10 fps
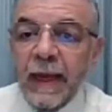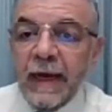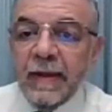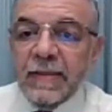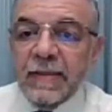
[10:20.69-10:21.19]

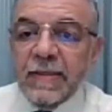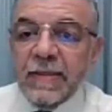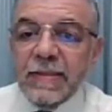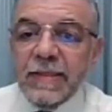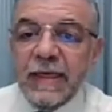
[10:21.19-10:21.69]
And this
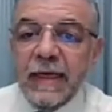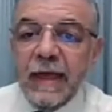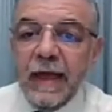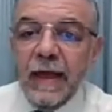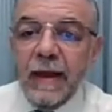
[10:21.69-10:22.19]
is the
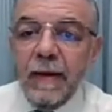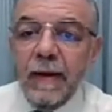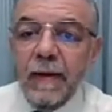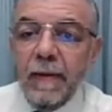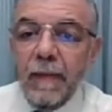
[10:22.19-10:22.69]

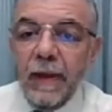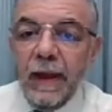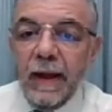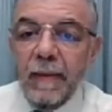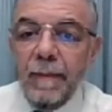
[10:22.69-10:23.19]

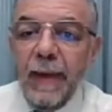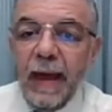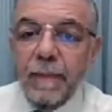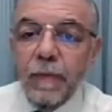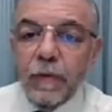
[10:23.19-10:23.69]

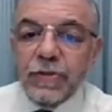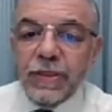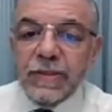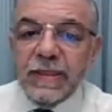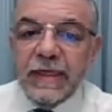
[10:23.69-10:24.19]
map, which
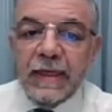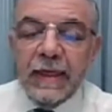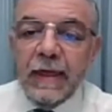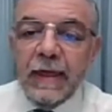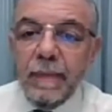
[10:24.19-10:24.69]
is the
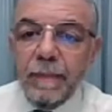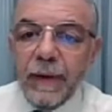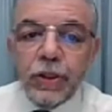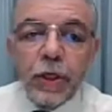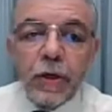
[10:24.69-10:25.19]

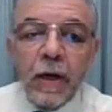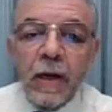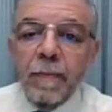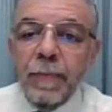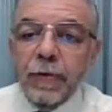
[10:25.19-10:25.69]
pressure
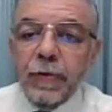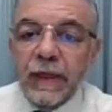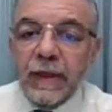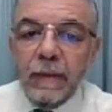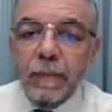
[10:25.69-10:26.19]

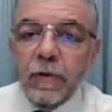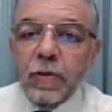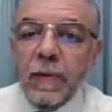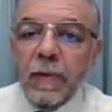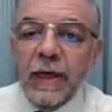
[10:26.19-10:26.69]
between the
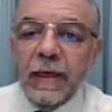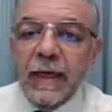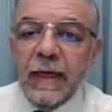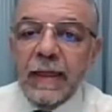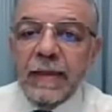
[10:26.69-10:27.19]
bottom line
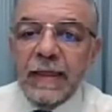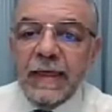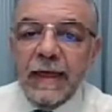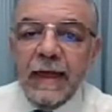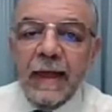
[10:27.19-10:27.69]
and the
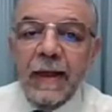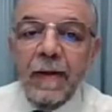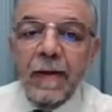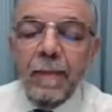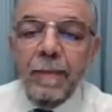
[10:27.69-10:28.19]

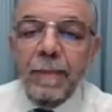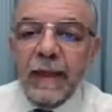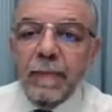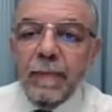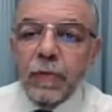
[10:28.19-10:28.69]

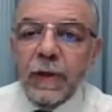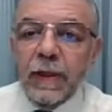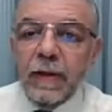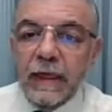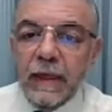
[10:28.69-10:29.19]
mid,
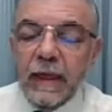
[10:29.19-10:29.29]
between the